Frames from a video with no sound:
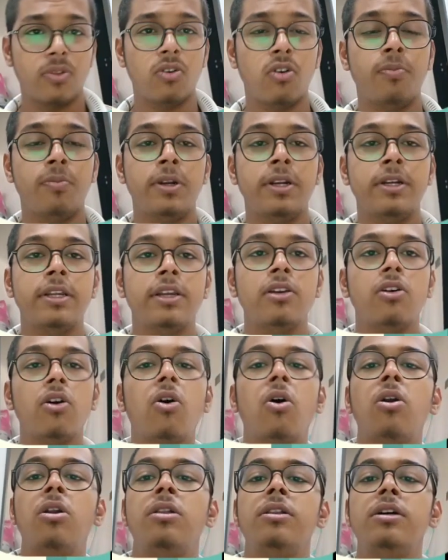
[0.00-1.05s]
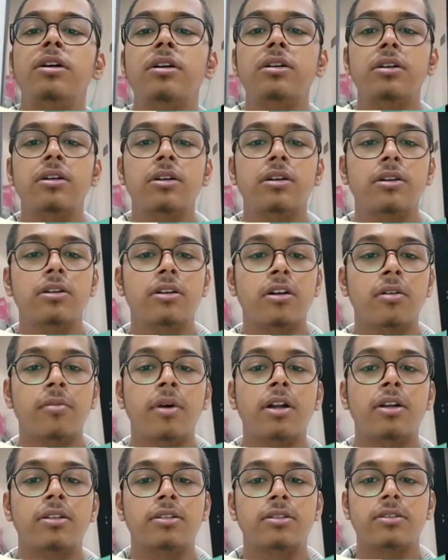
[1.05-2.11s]
operating all the
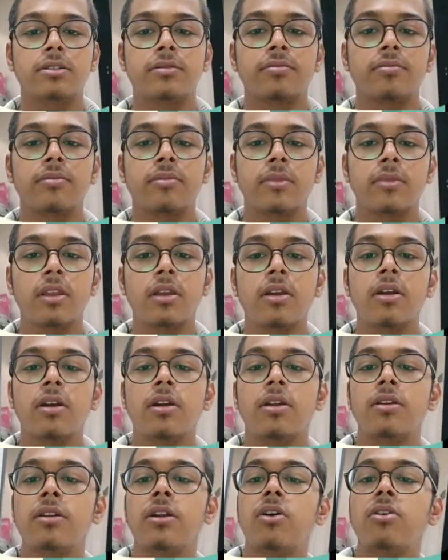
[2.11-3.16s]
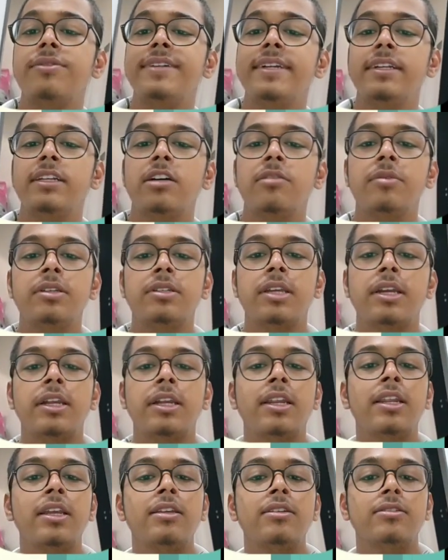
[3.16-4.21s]
commands. Now database
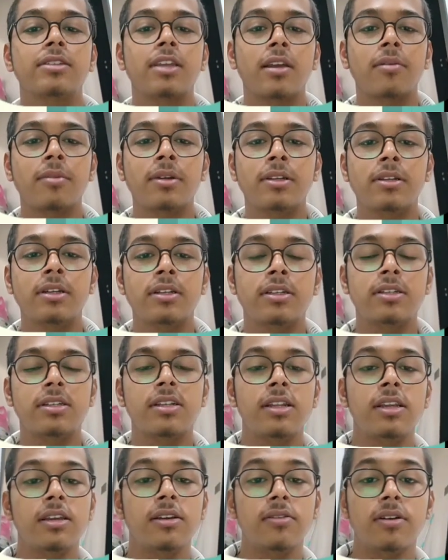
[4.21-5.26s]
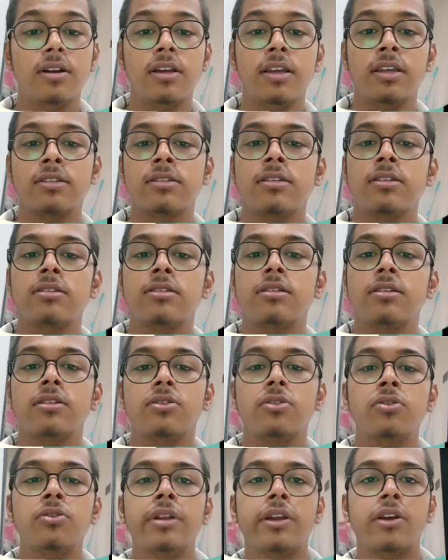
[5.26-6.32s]
handling simultaneously access
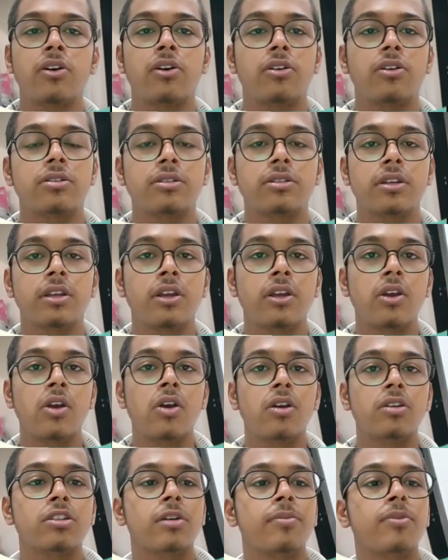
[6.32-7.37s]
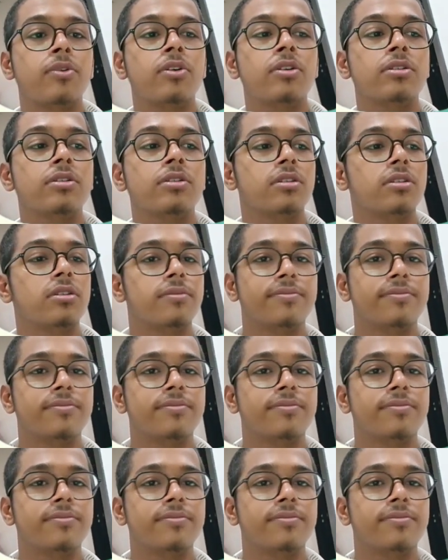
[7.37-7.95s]
to records. Suppose